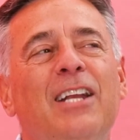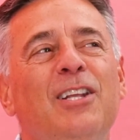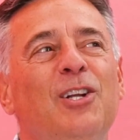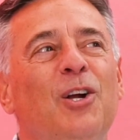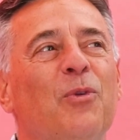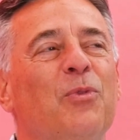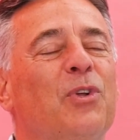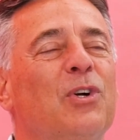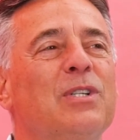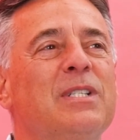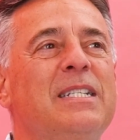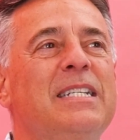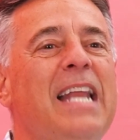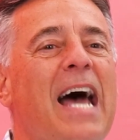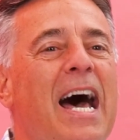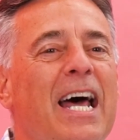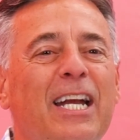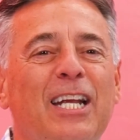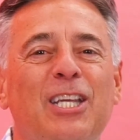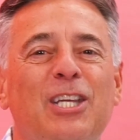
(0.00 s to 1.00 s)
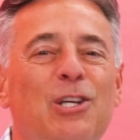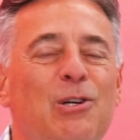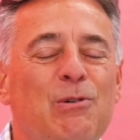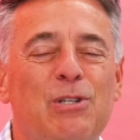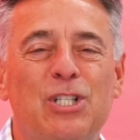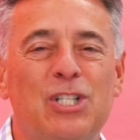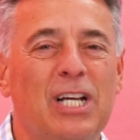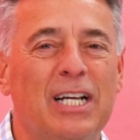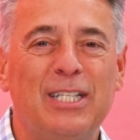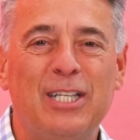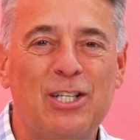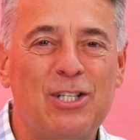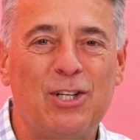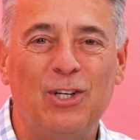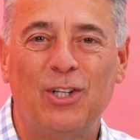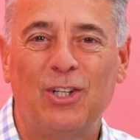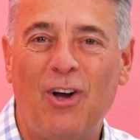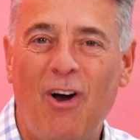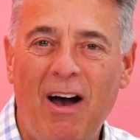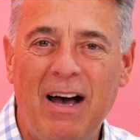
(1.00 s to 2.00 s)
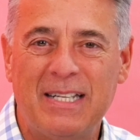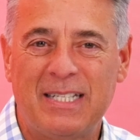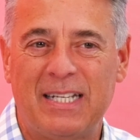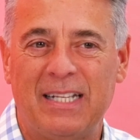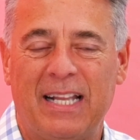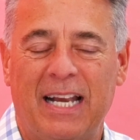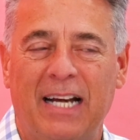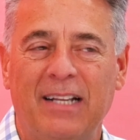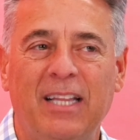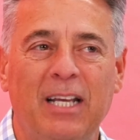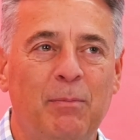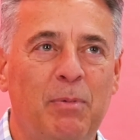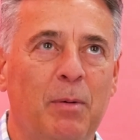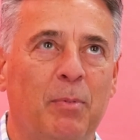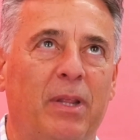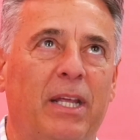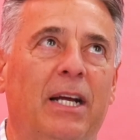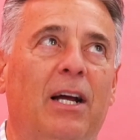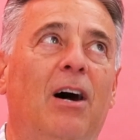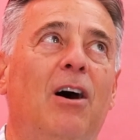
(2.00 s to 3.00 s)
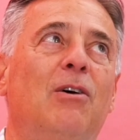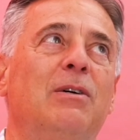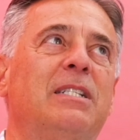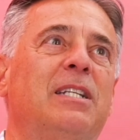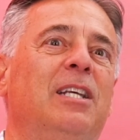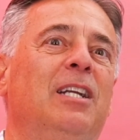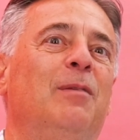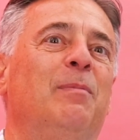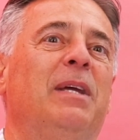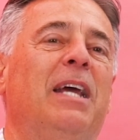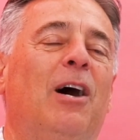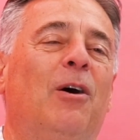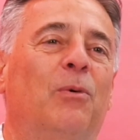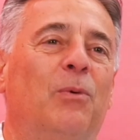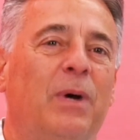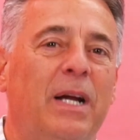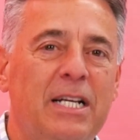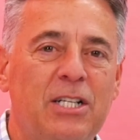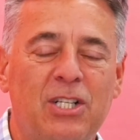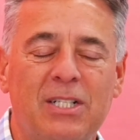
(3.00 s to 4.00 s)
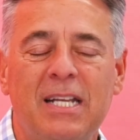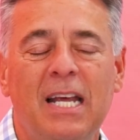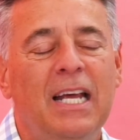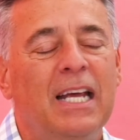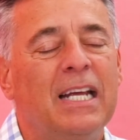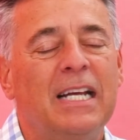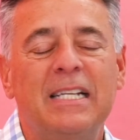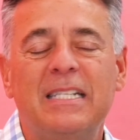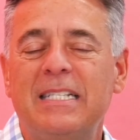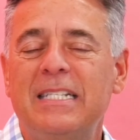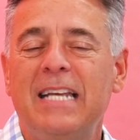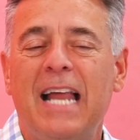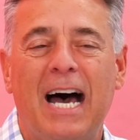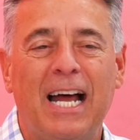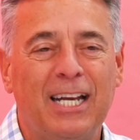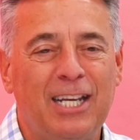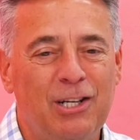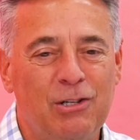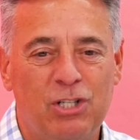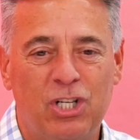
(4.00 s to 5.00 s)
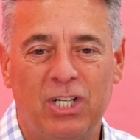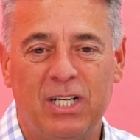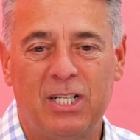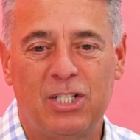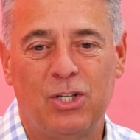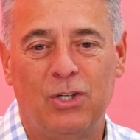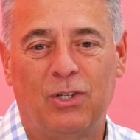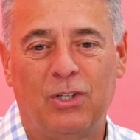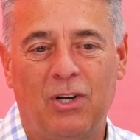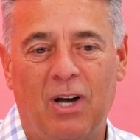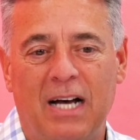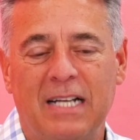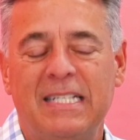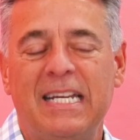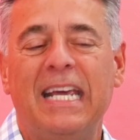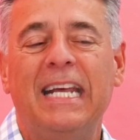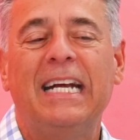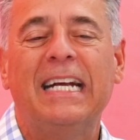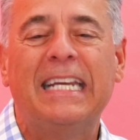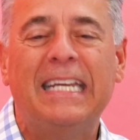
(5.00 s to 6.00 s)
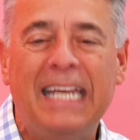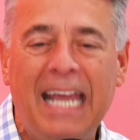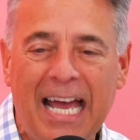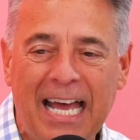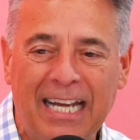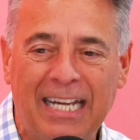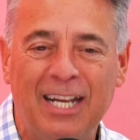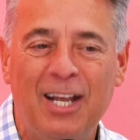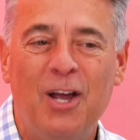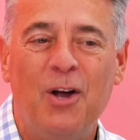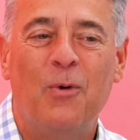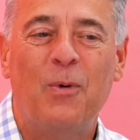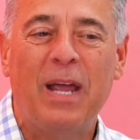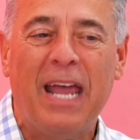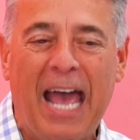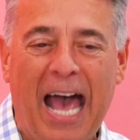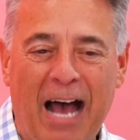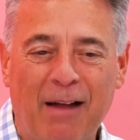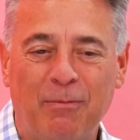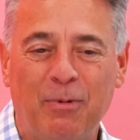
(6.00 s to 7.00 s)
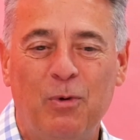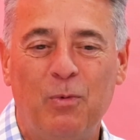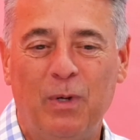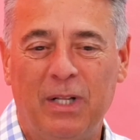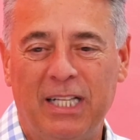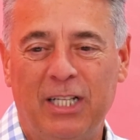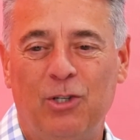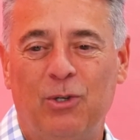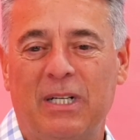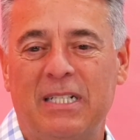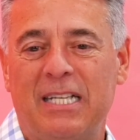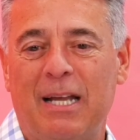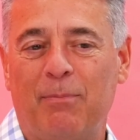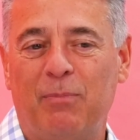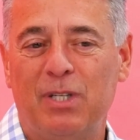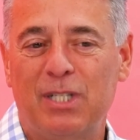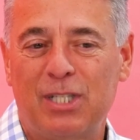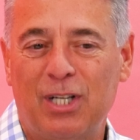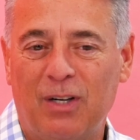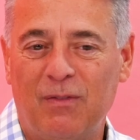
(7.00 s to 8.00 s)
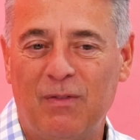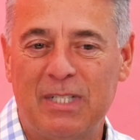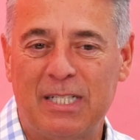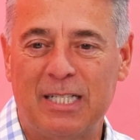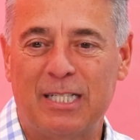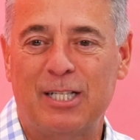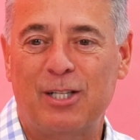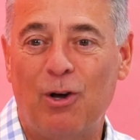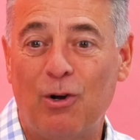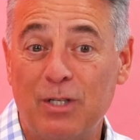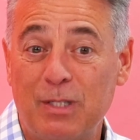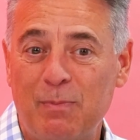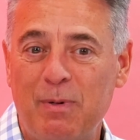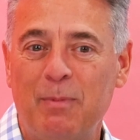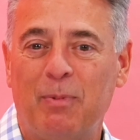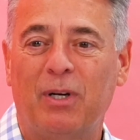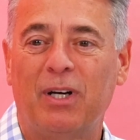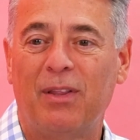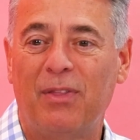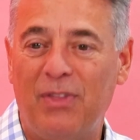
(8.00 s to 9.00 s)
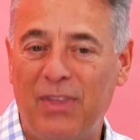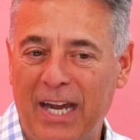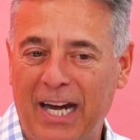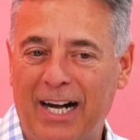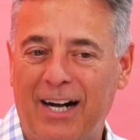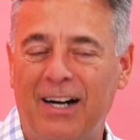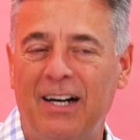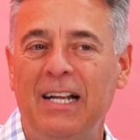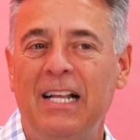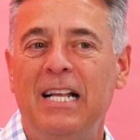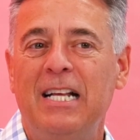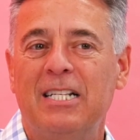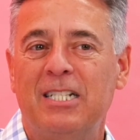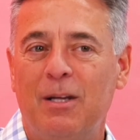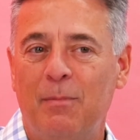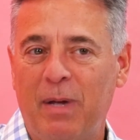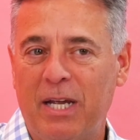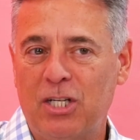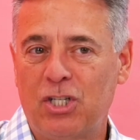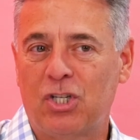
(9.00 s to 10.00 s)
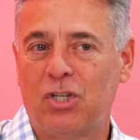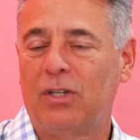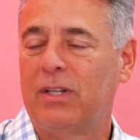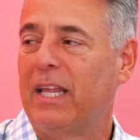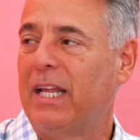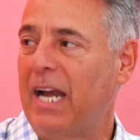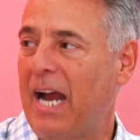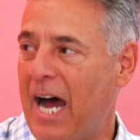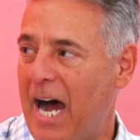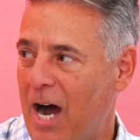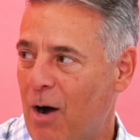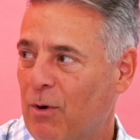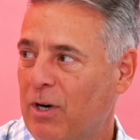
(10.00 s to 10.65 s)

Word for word: and you know, there's not a huge additional cost to that. I think people think, oh, it's going to be outrageous. It's not a huge additional cost. And again, we have to be willing to accept the services. Those people are there to make sure that